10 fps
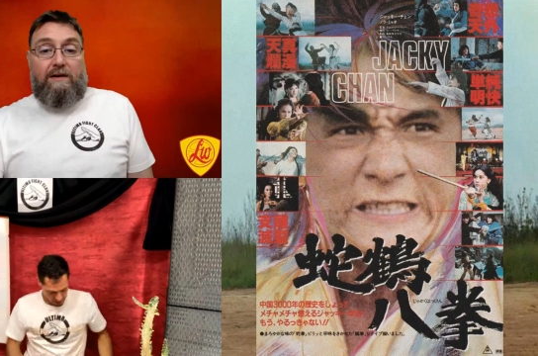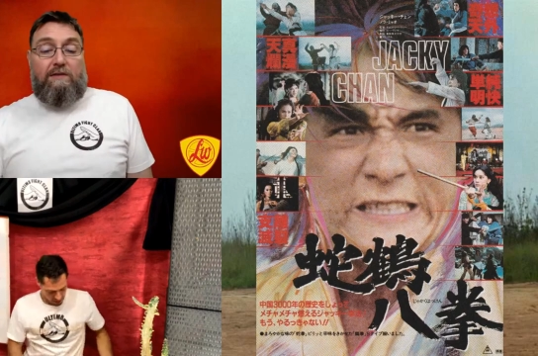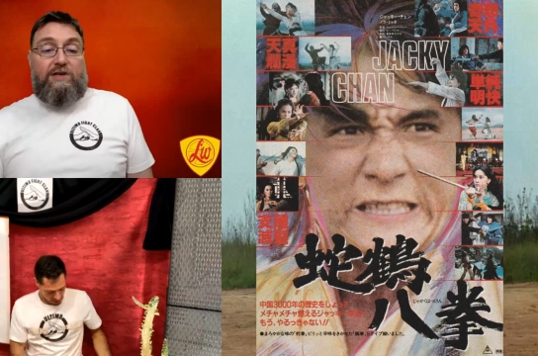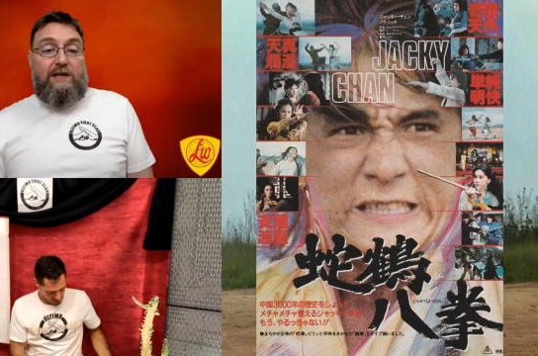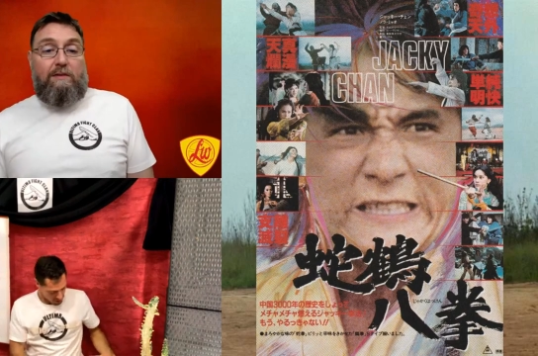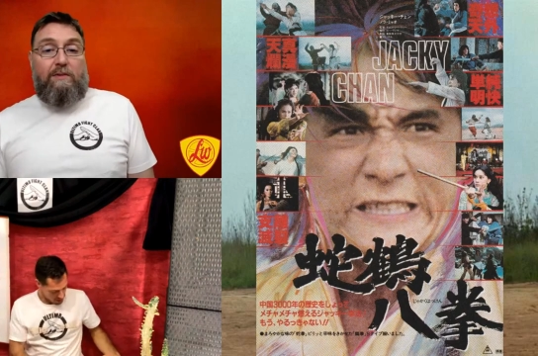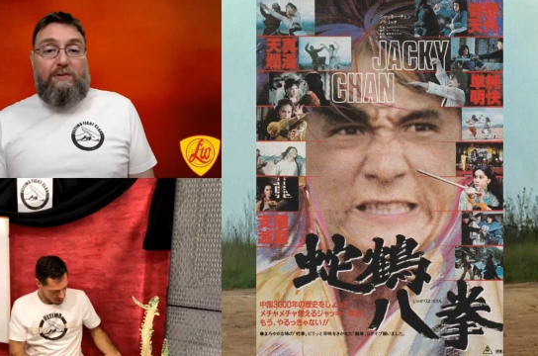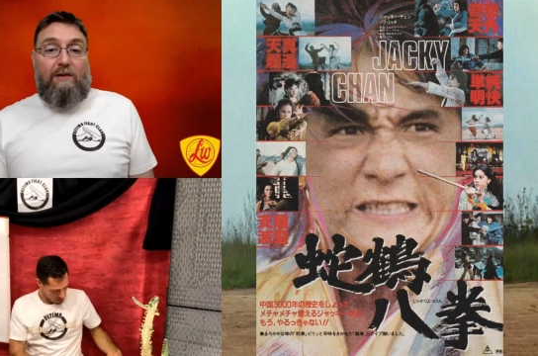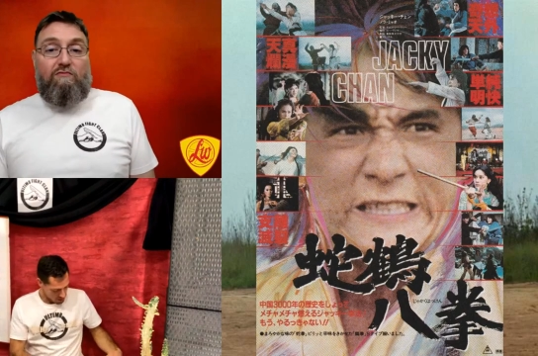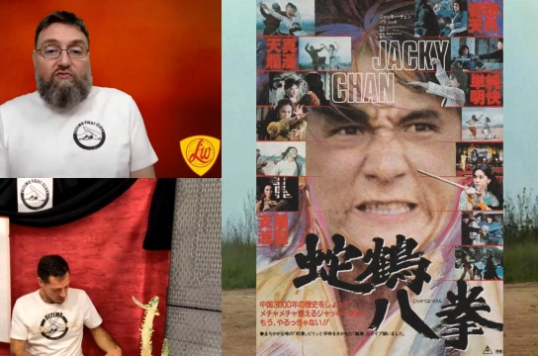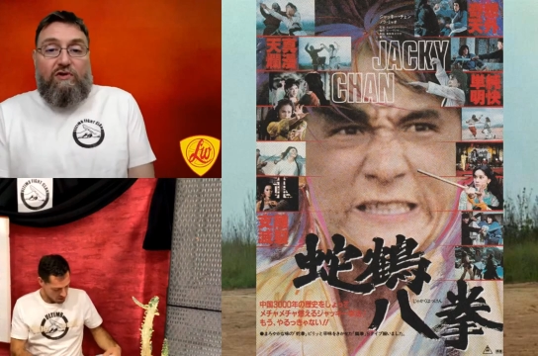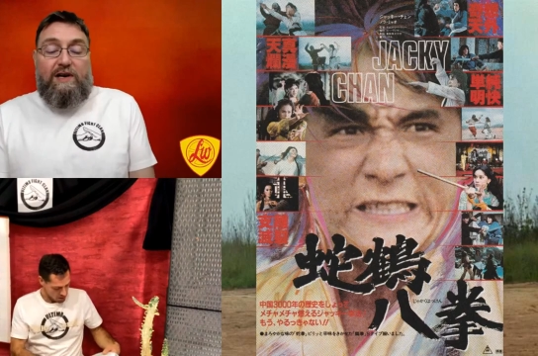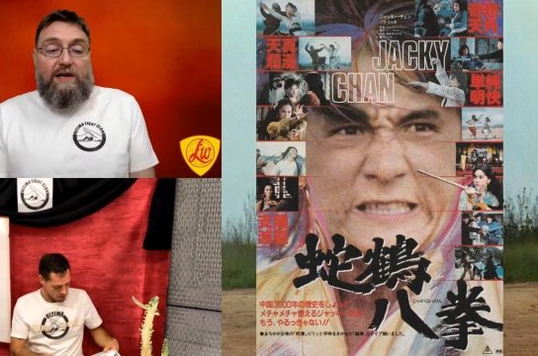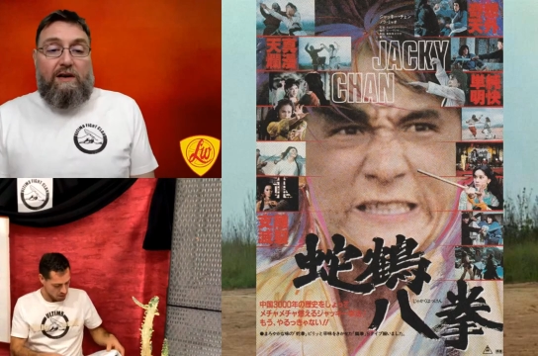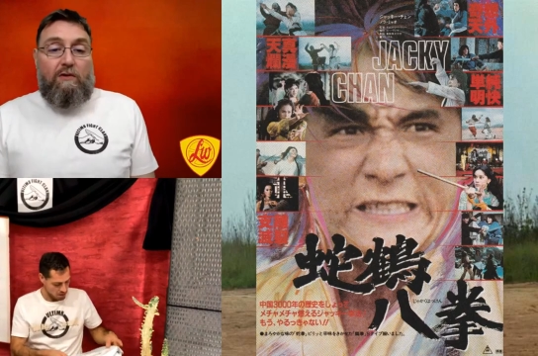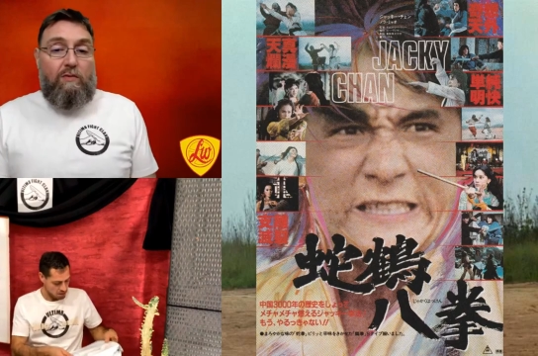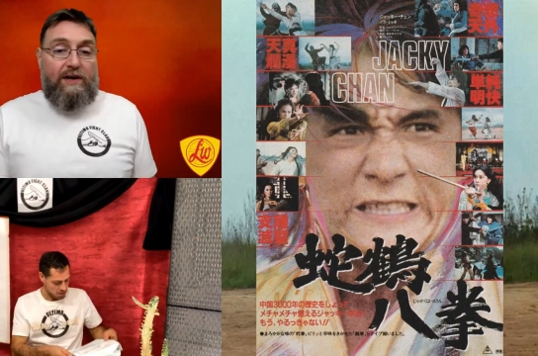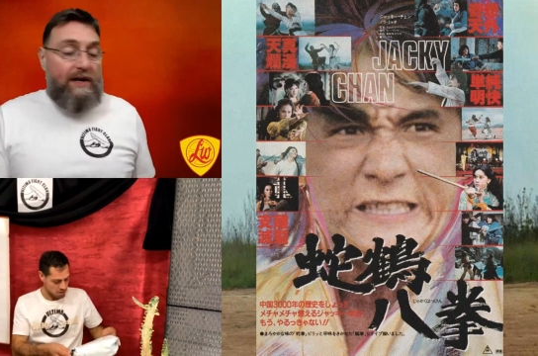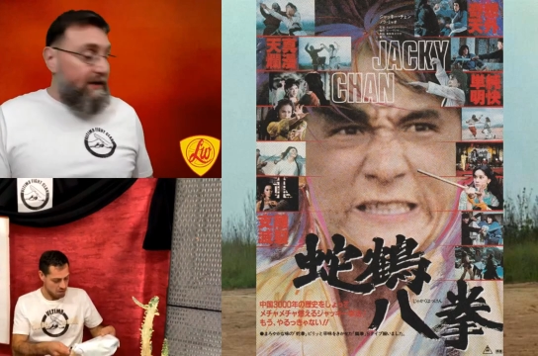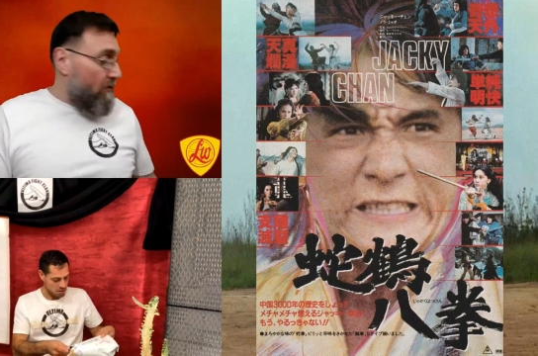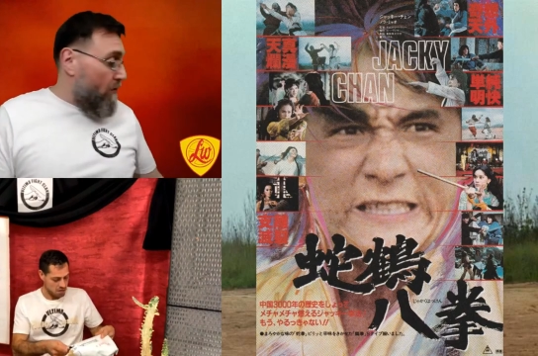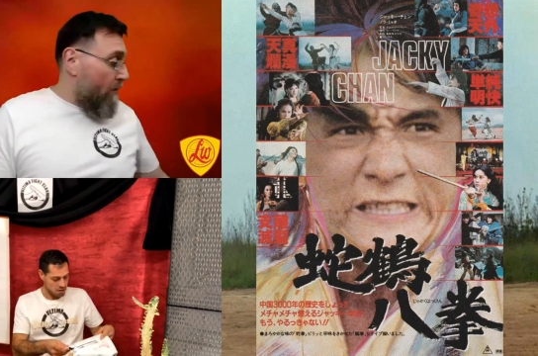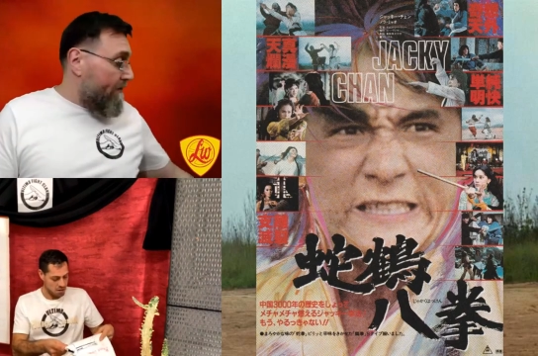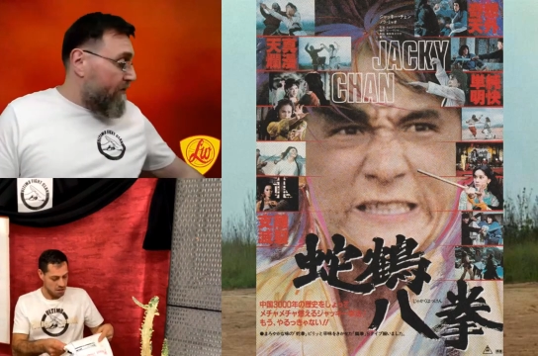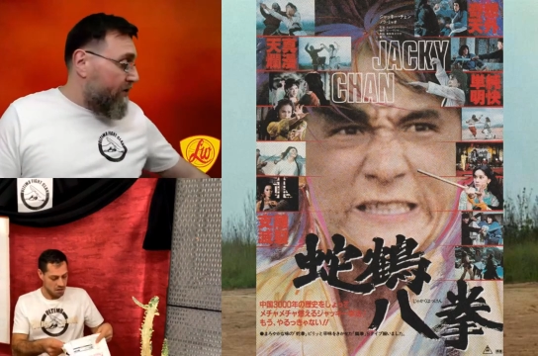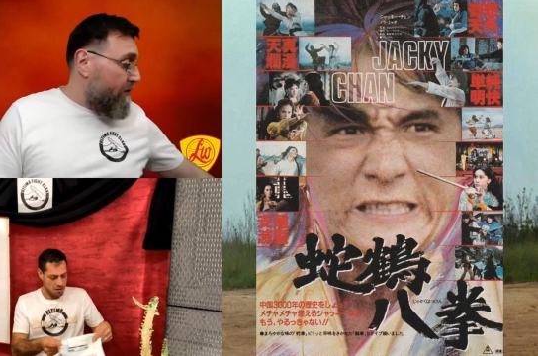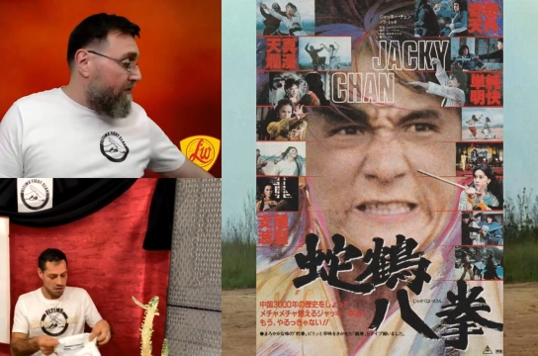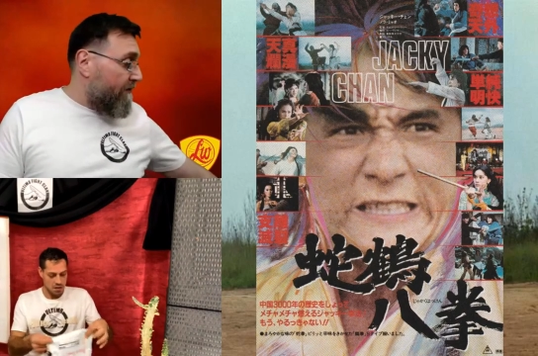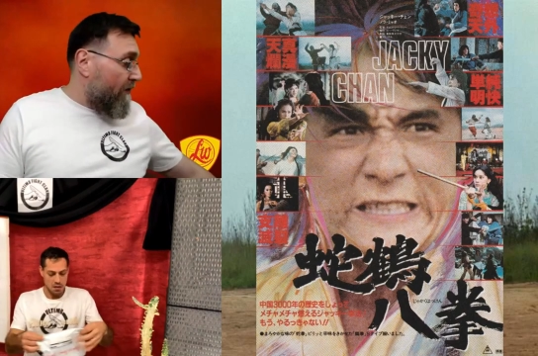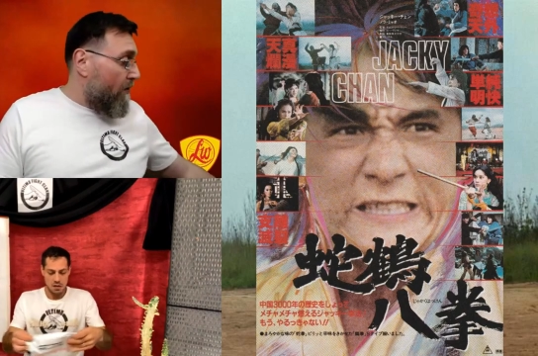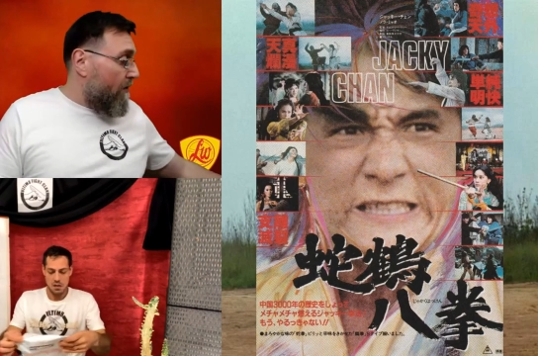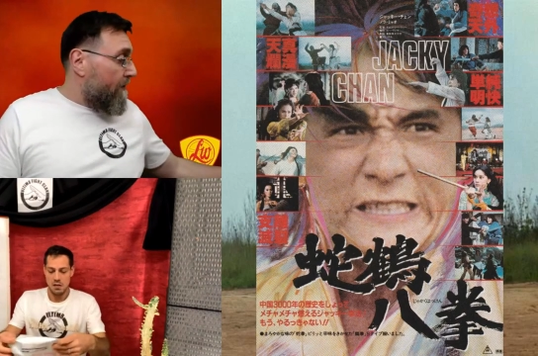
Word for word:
Speaker 1: genuinely, we don't really know what it is or what it was used for.